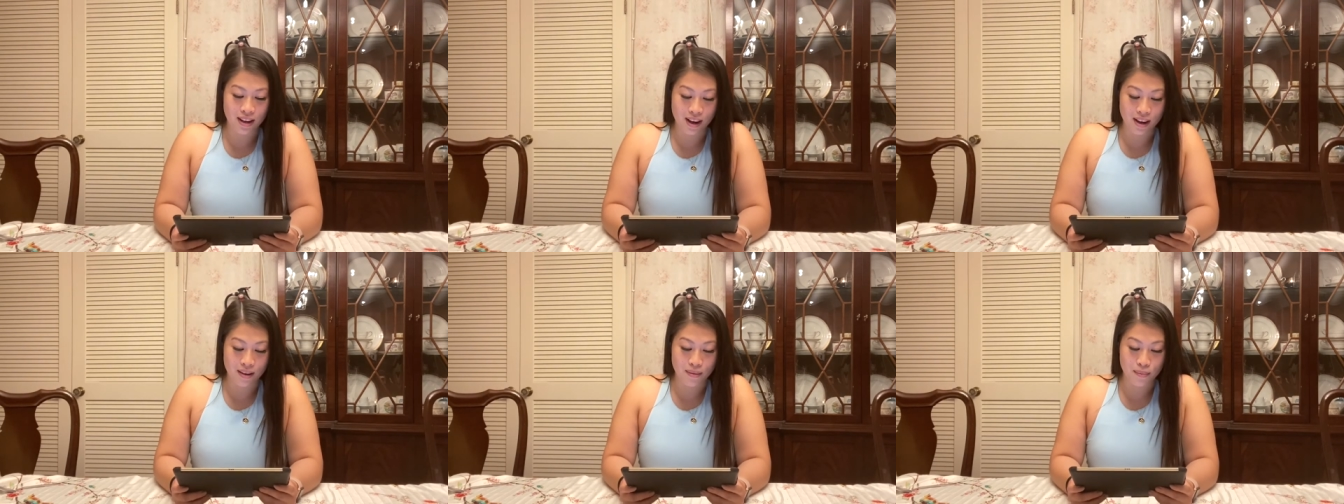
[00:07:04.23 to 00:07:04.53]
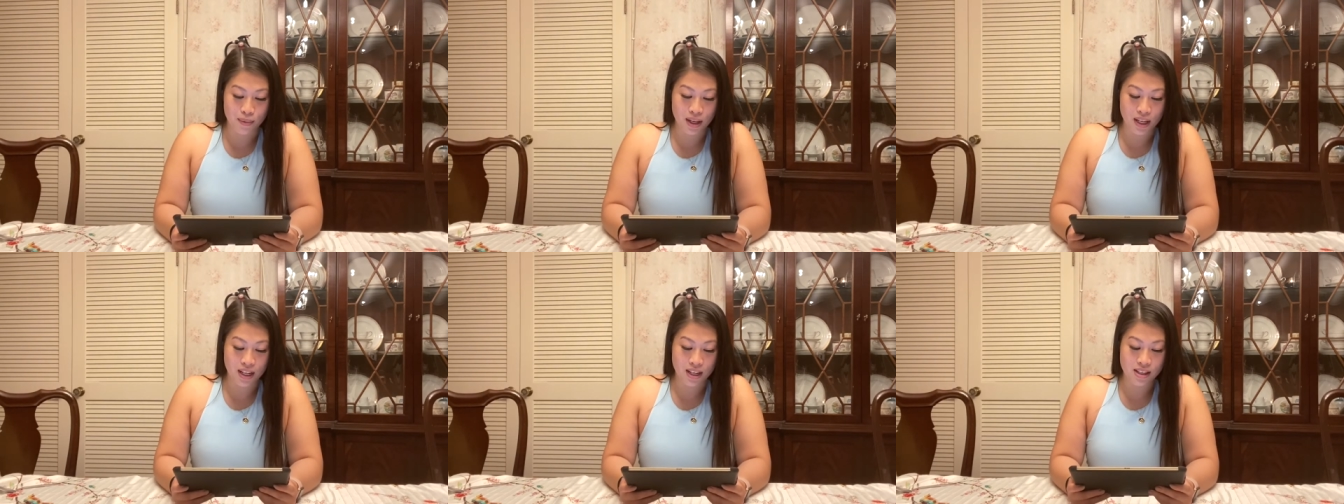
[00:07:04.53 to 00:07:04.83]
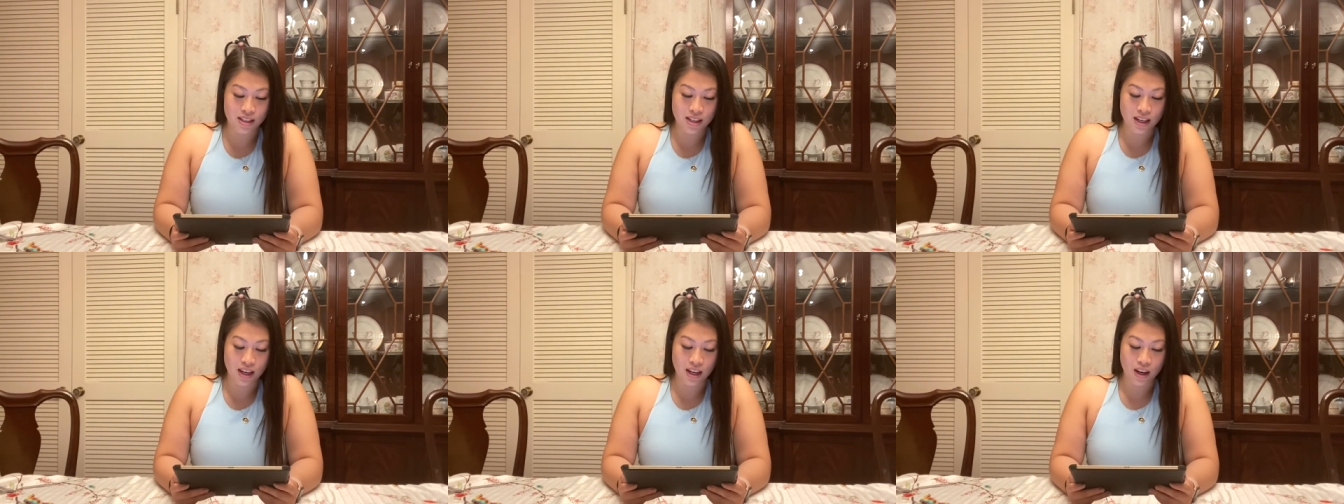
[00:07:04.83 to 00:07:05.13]
Um, it
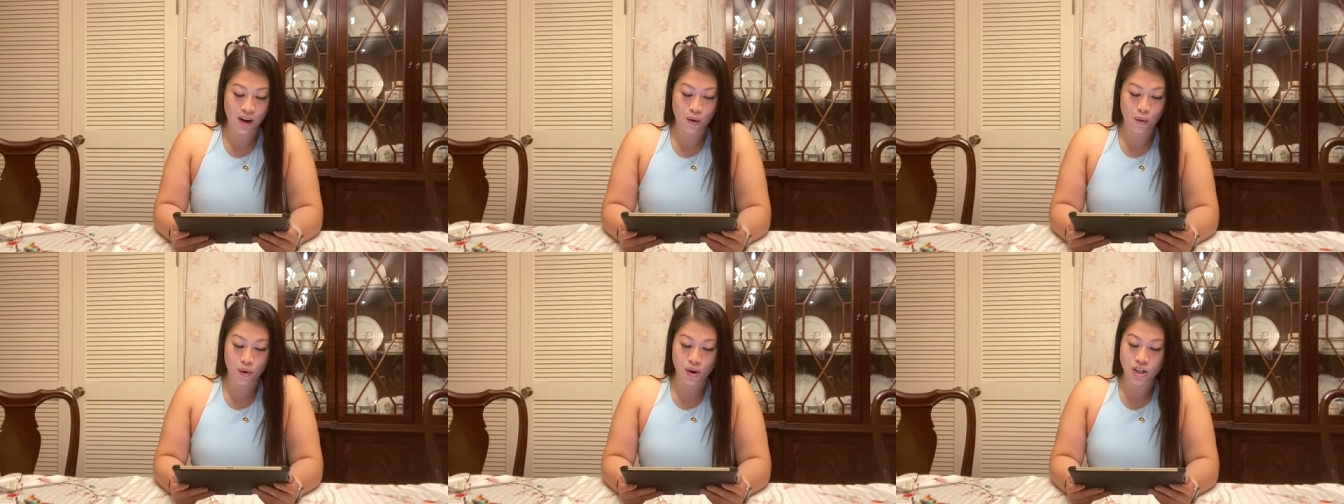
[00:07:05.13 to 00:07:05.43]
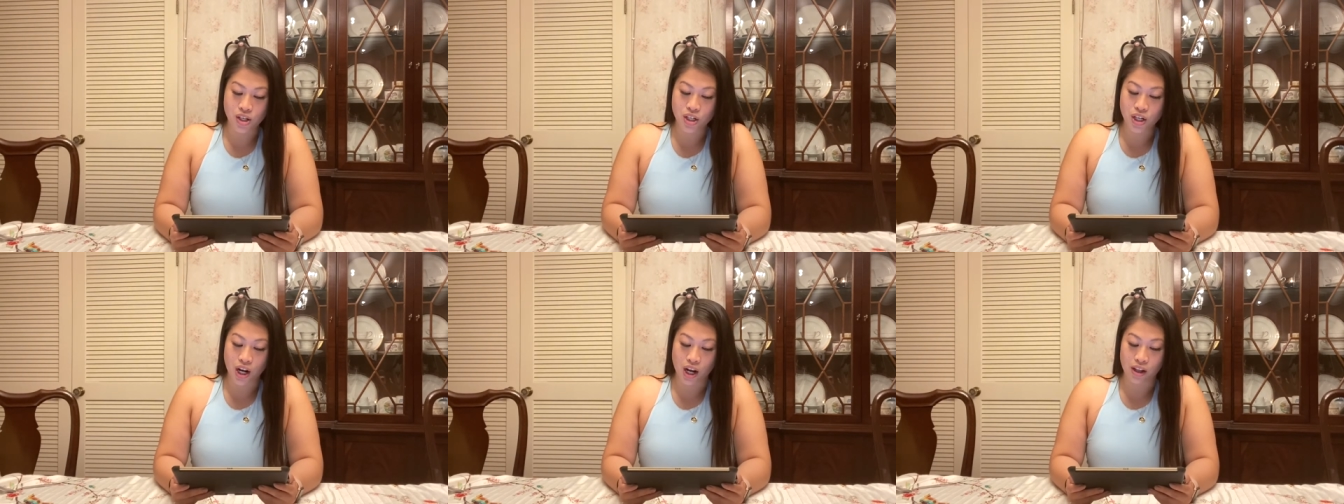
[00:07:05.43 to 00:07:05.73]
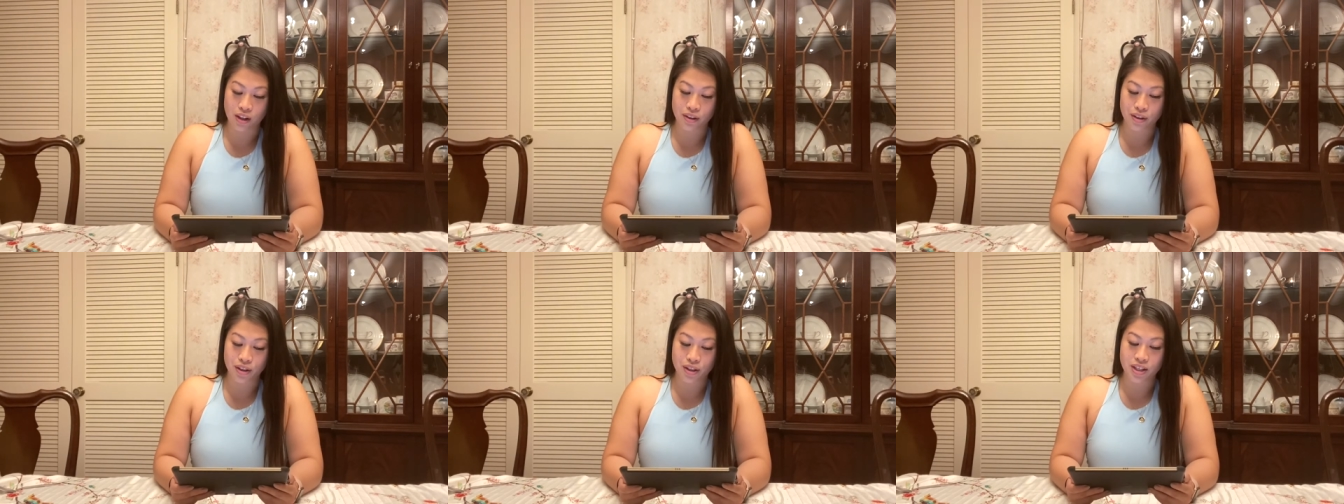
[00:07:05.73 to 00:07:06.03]
is a orange
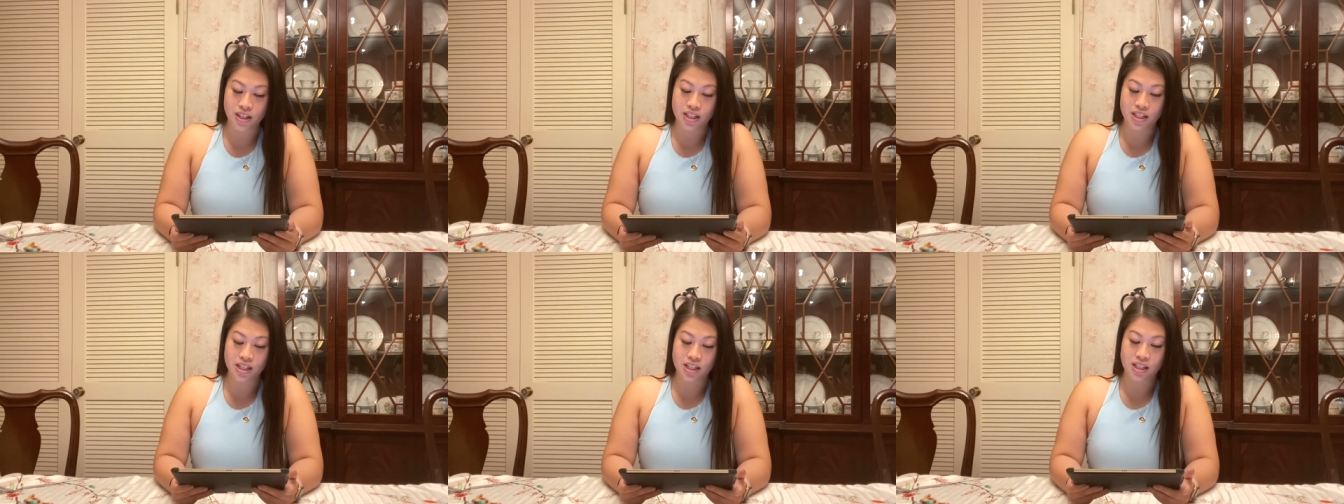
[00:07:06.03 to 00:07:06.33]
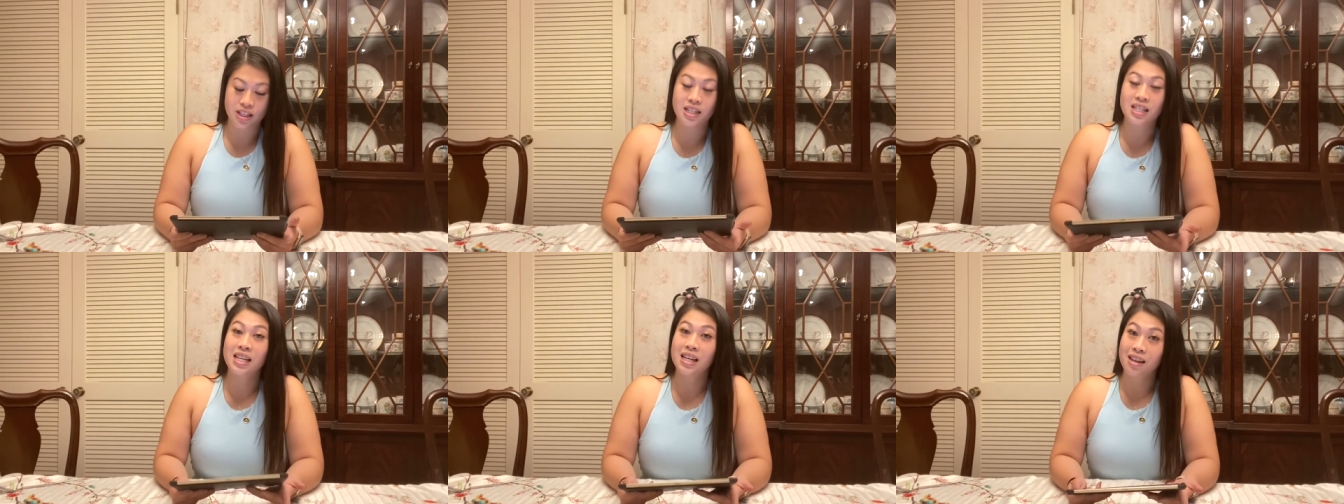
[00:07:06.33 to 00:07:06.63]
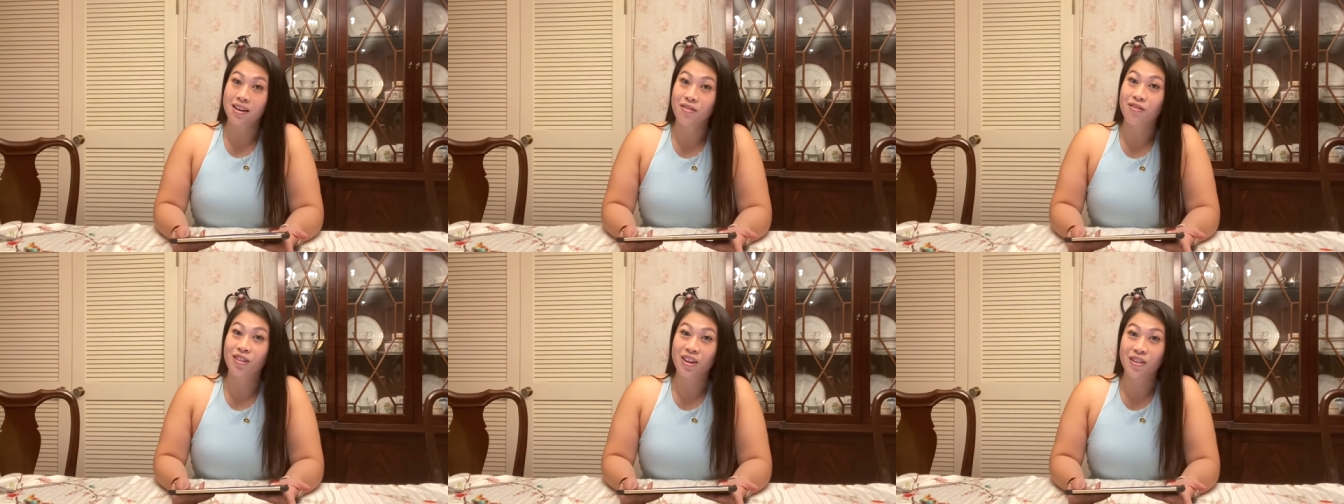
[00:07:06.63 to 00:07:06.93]
colored
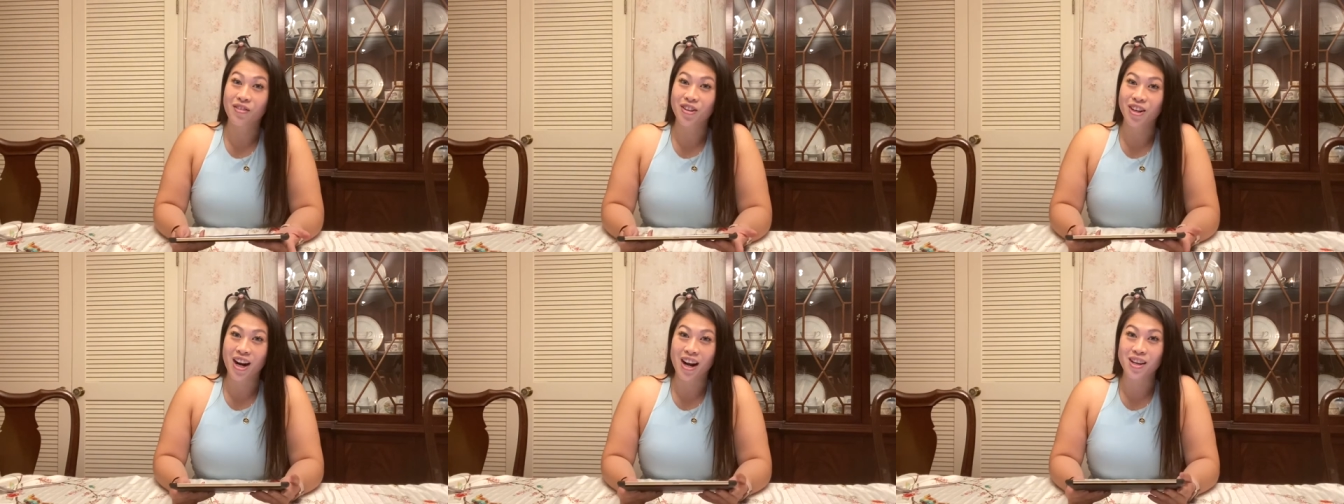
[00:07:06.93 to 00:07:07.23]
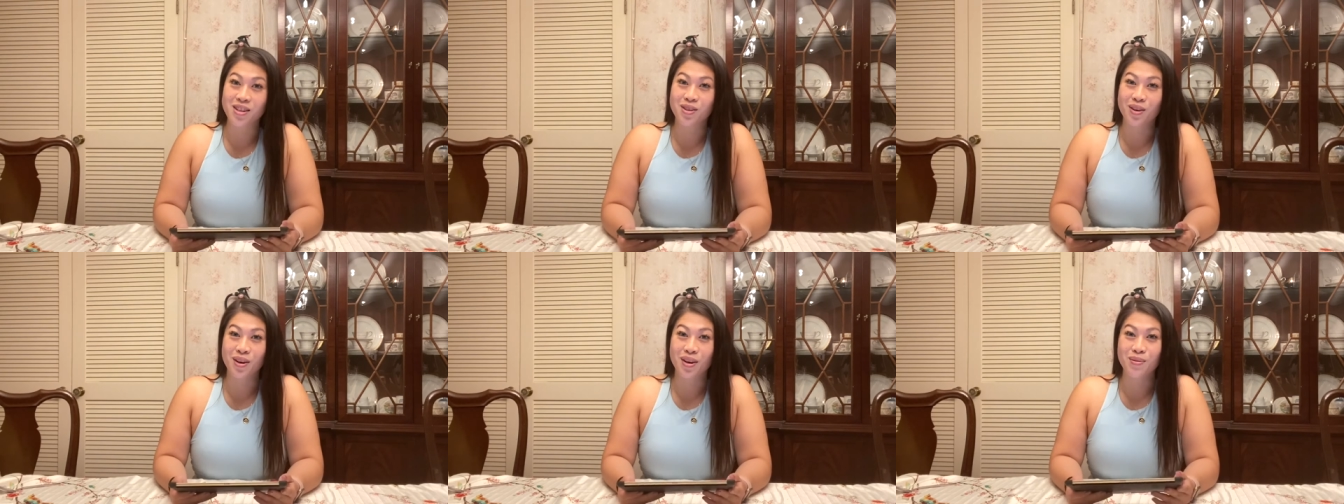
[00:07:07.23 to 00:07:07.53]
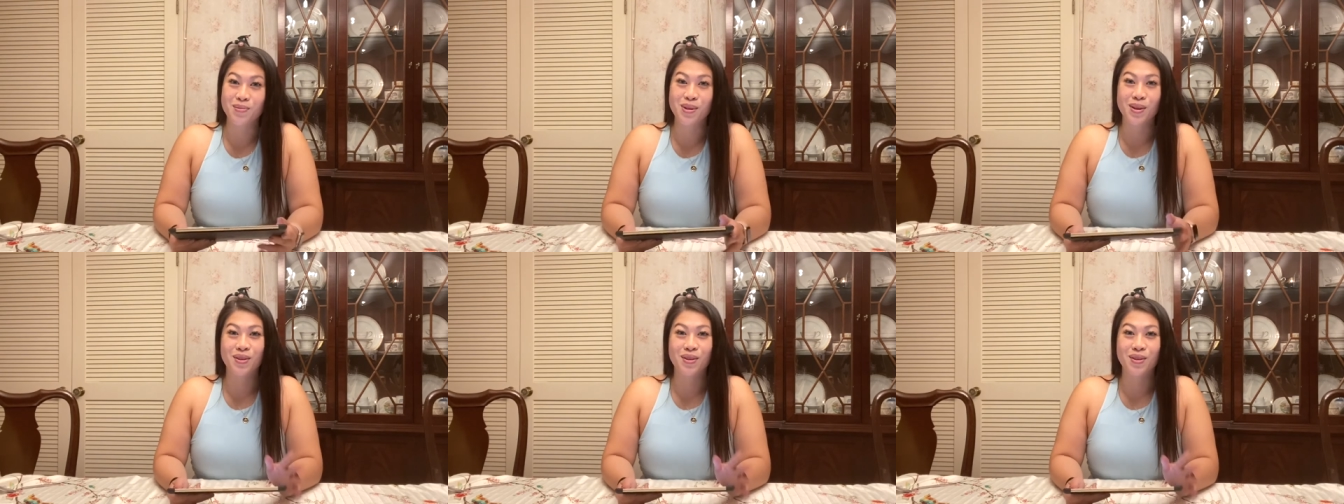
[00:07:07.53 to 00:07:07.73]
tea flavored ice cream.